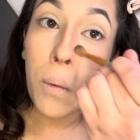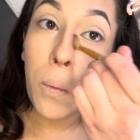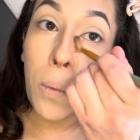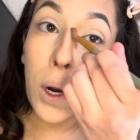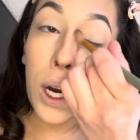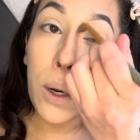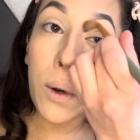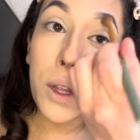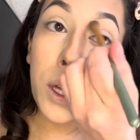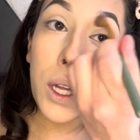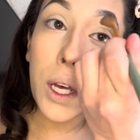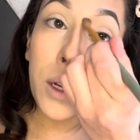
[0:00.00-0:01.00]
work with a
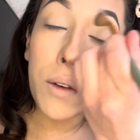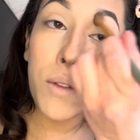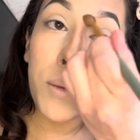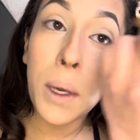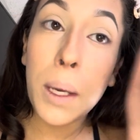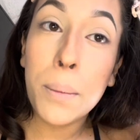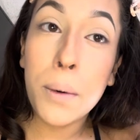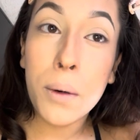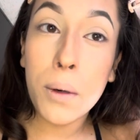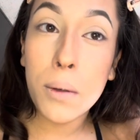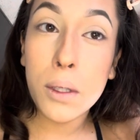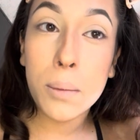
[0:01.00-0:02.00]
lot of
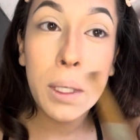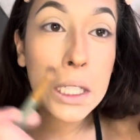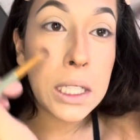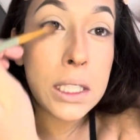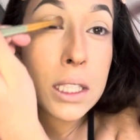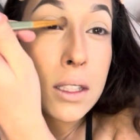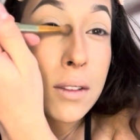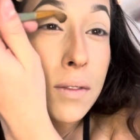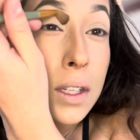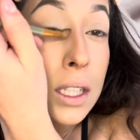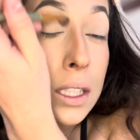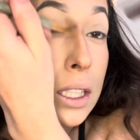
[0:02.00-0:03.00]
people because of the
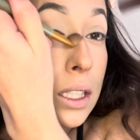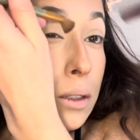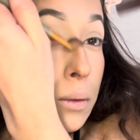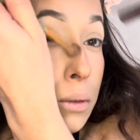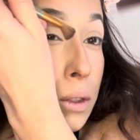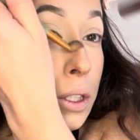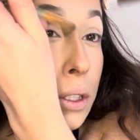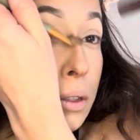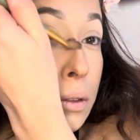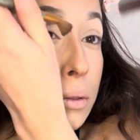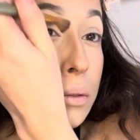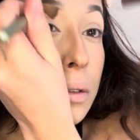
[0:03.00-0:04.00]
fact that, you
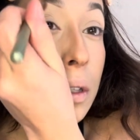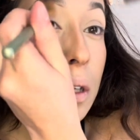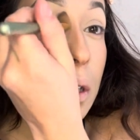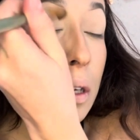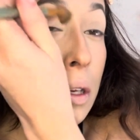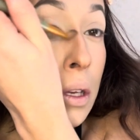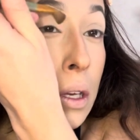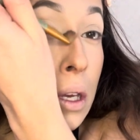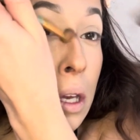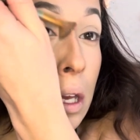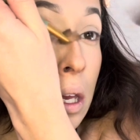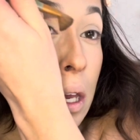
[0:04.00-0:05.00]
know,
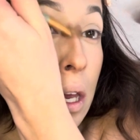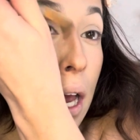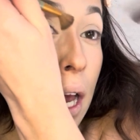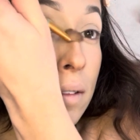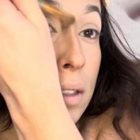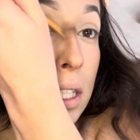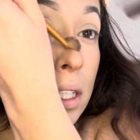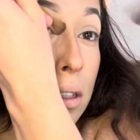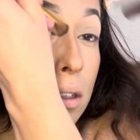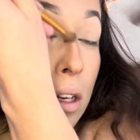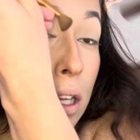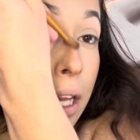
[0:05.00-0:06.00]
I've seen
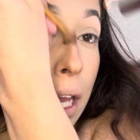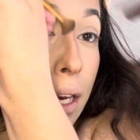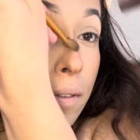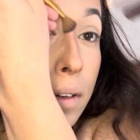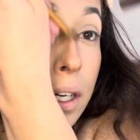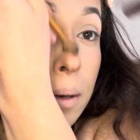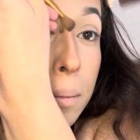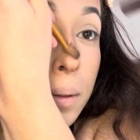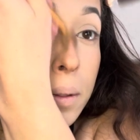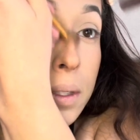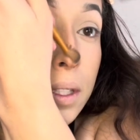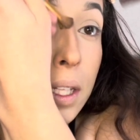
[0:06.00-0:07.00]
a lot of
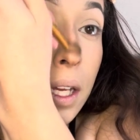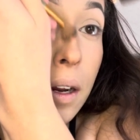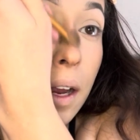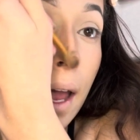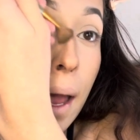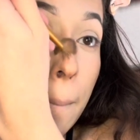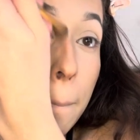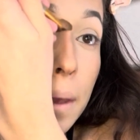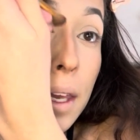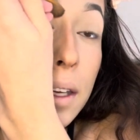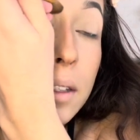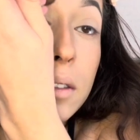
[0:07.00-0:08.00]
couples that are
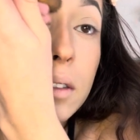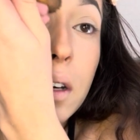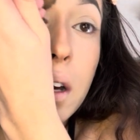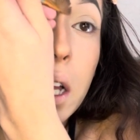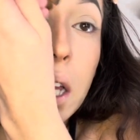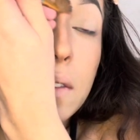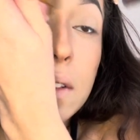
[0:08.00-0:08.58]
happy all of